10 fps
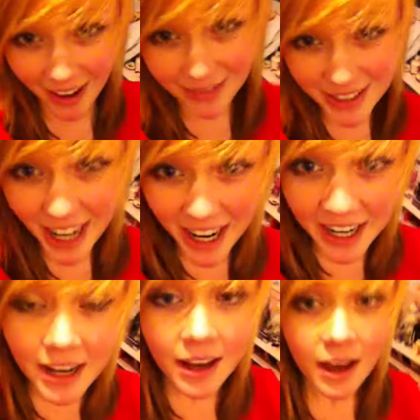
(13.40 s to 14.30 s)
I'm
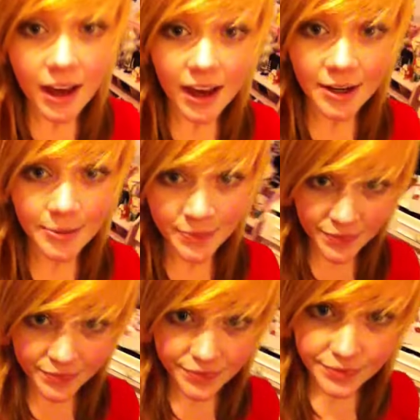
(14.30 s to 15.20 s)
dying. Um,
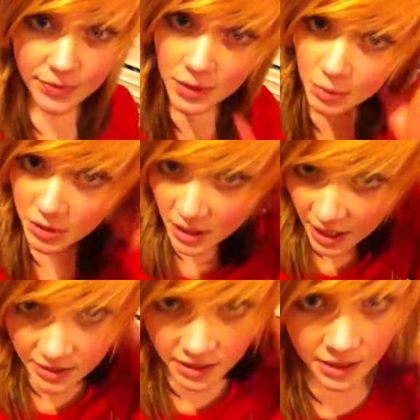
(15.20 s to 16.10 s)
I'm not going
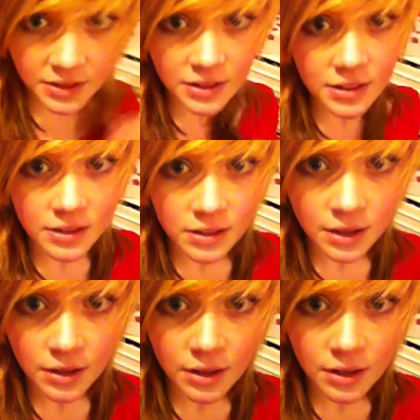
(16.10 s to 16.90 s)
to edit this, so